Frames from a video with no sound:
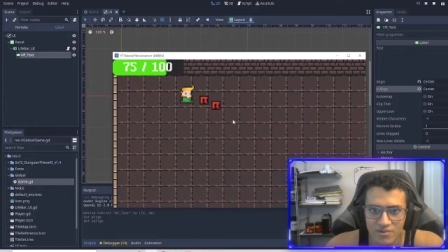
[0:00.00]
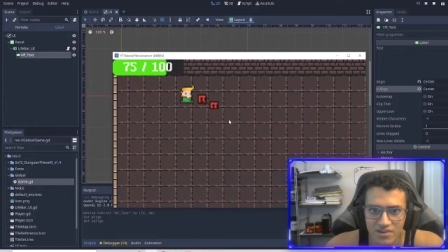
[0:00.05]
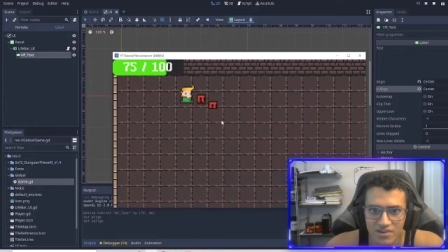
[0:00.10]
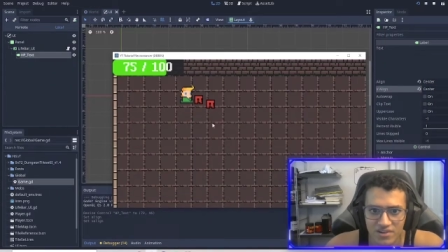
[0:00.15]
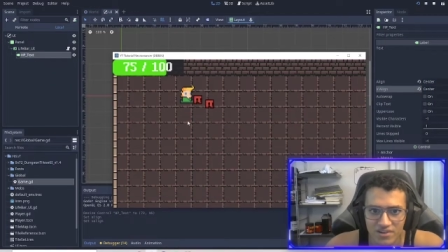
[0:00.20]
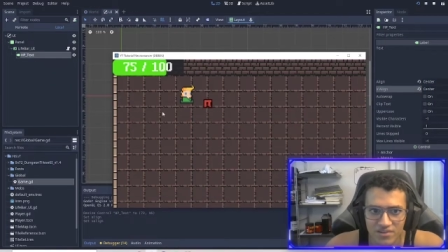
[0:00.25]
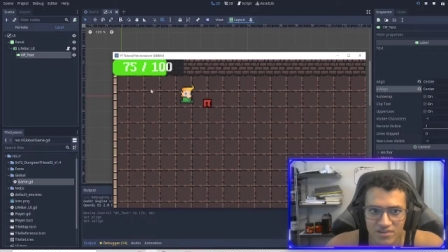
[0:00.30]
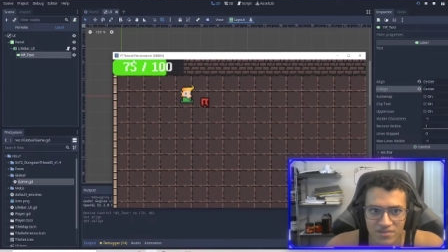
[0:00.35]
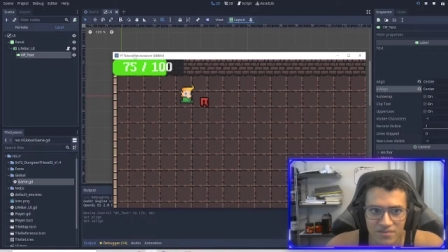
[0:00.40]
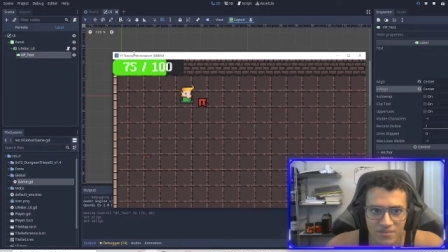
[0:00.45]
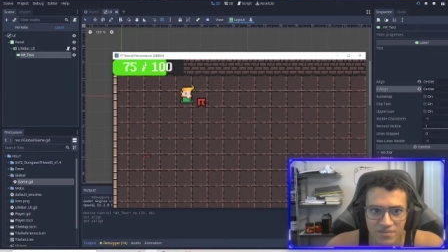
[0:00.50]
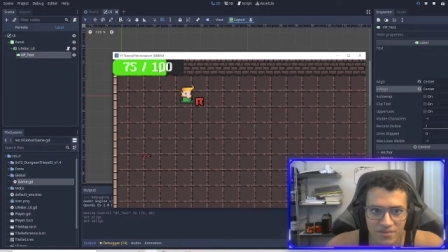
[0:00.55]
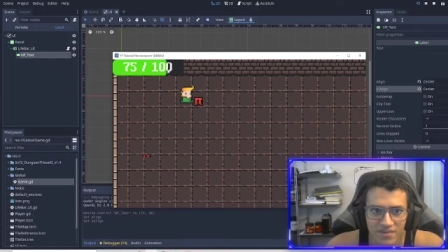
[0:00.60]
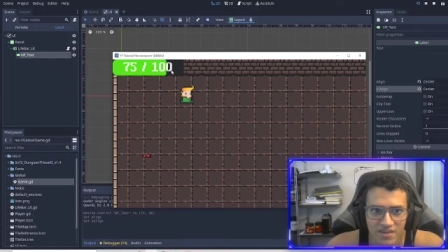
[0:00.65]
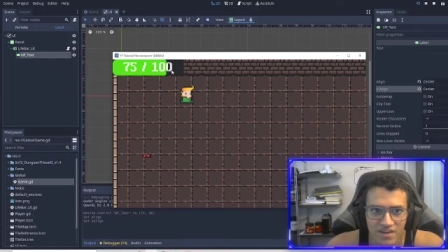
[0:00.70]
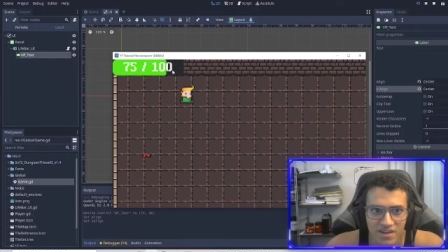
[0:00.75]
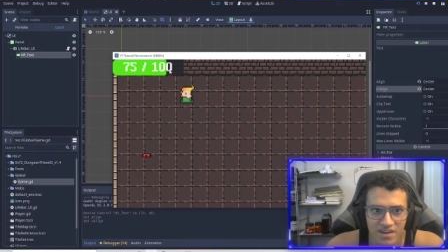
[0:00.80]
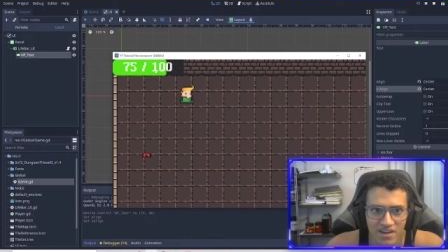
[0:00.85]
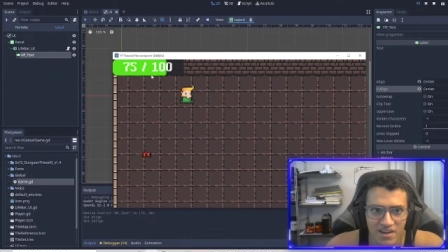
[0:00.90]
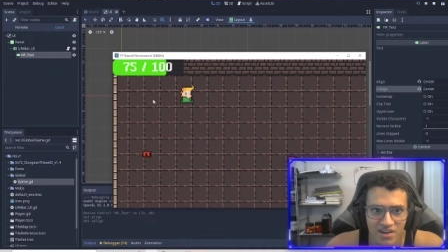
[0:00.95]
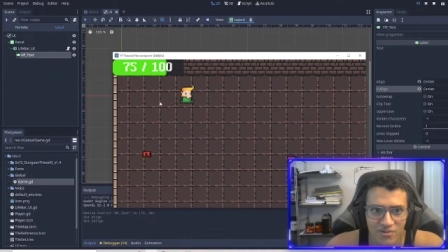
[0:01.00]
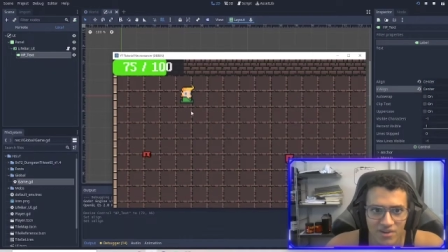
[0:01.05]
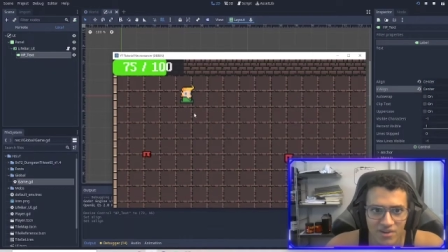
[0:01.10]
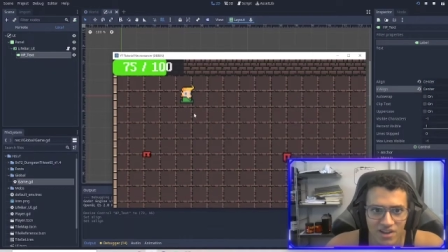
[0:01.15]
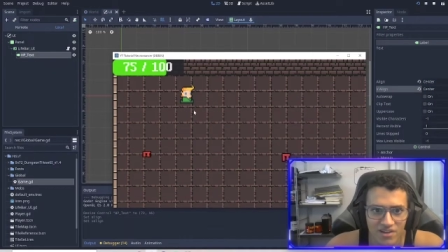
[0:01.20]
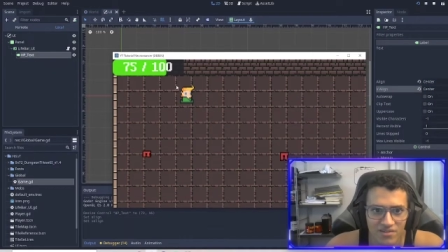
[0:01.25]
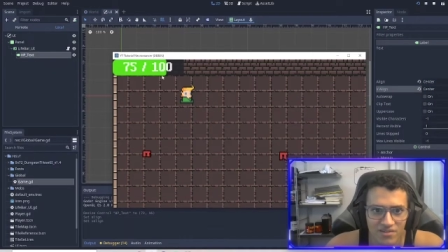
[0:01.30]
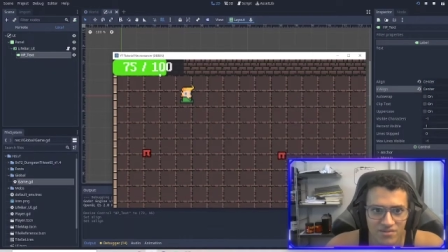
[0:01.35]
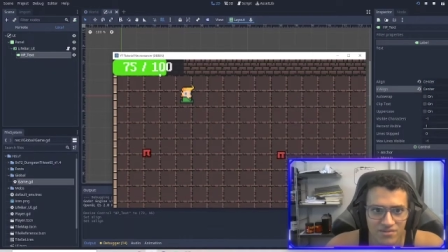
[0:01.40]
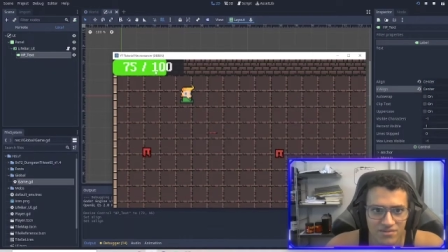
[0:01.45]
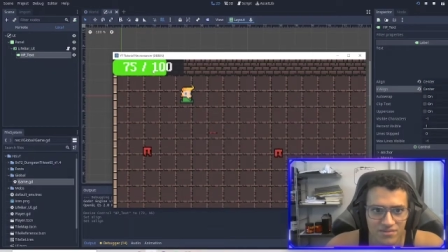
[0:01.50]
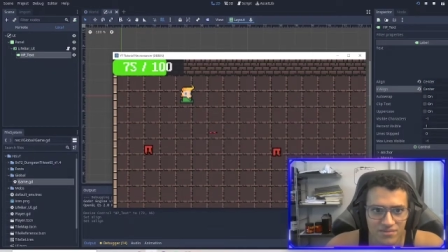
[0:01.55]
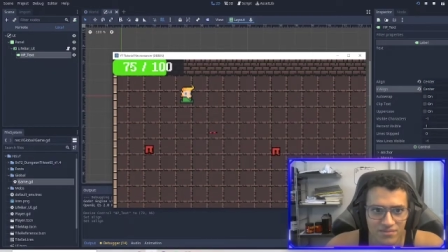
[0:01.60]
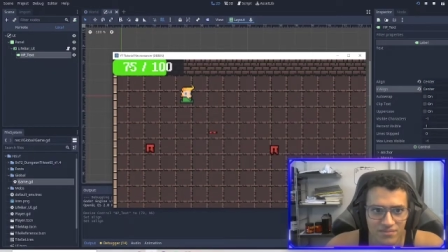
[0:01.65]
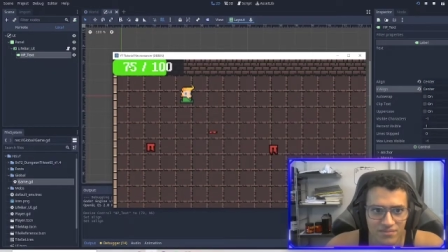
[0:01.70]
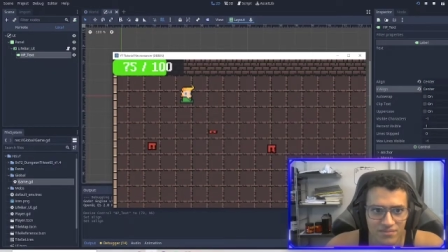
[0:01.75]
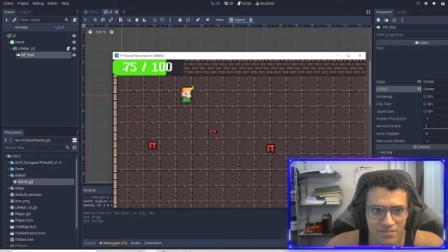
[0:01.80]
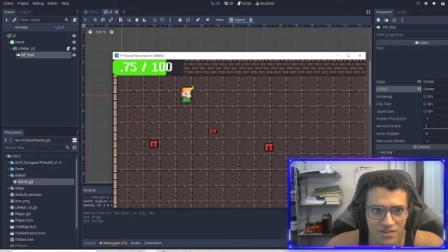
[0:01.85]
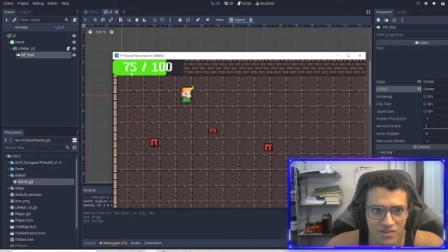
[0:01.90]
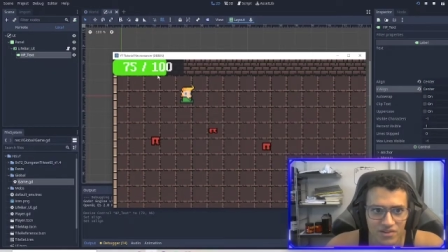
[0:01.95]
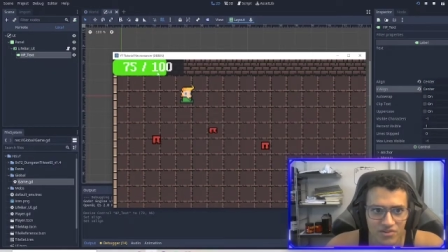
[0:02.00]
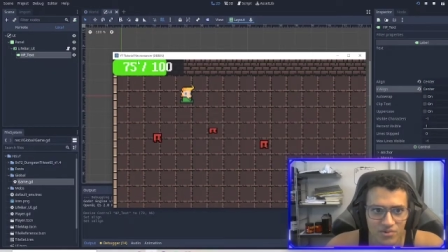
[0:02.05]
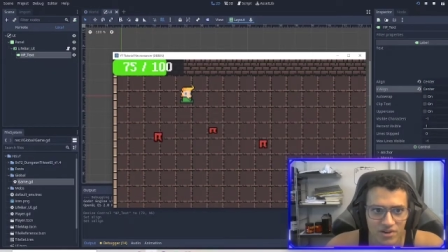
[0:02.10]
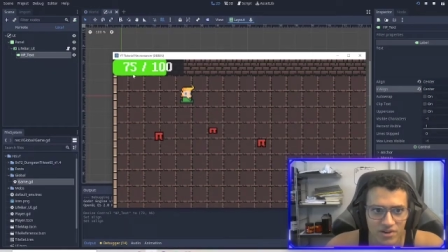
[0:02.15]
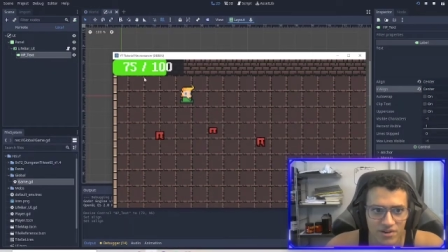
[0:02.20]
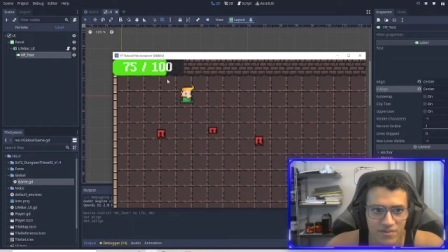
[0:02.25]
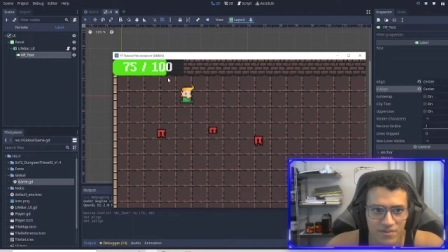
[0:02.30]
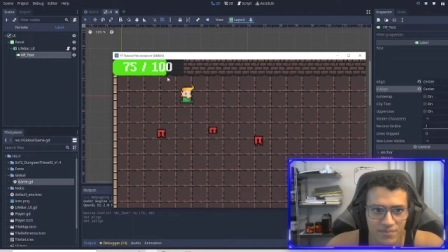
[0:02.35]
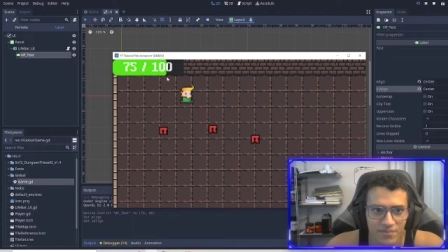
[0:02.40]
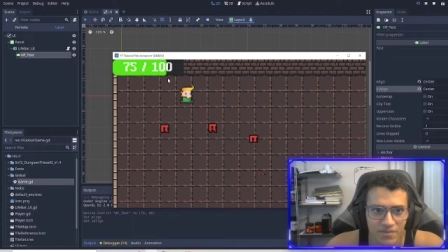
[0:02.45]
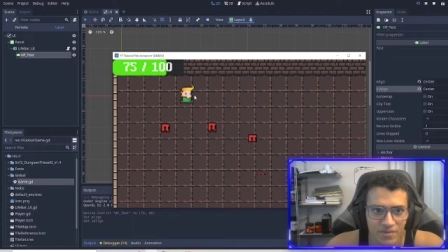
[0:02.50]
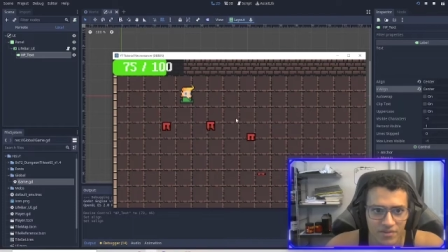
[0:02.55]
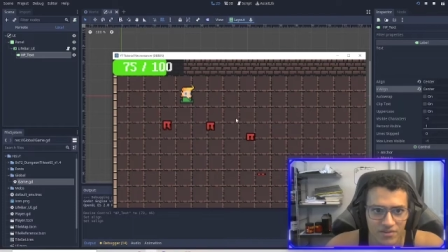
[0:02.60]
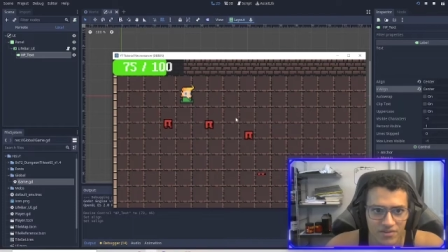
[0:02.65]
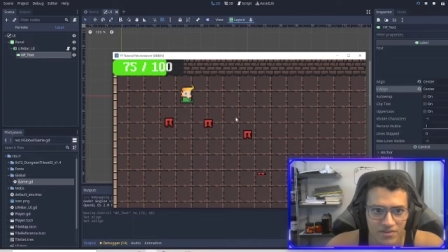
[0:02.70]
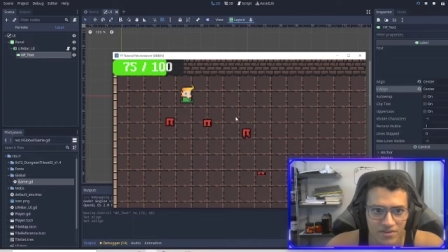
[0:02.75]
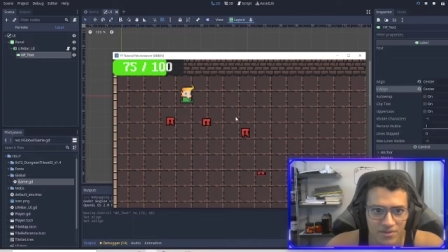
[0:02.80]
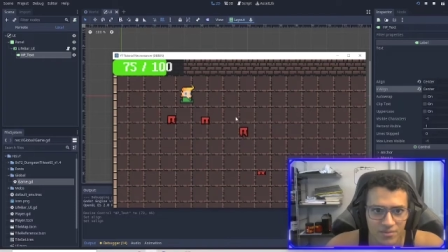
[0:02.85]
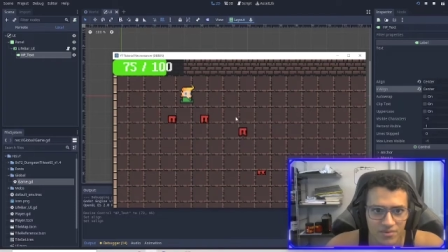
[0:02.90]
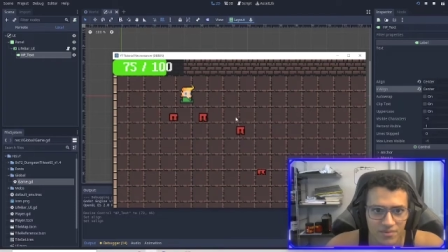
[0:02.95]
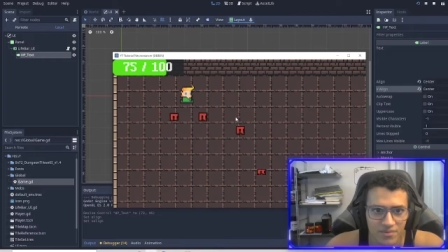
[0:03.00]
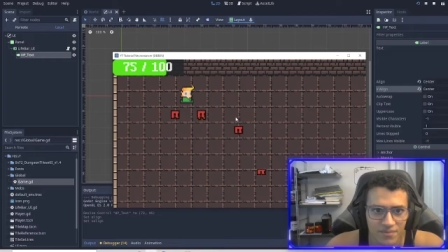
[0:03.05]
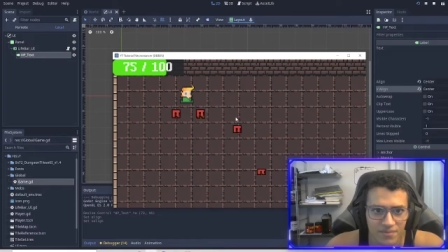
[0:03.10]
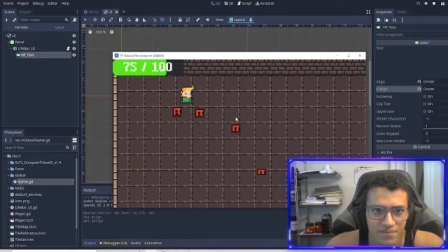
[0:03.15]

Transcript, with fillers: There we go. And now we have a UI on the top.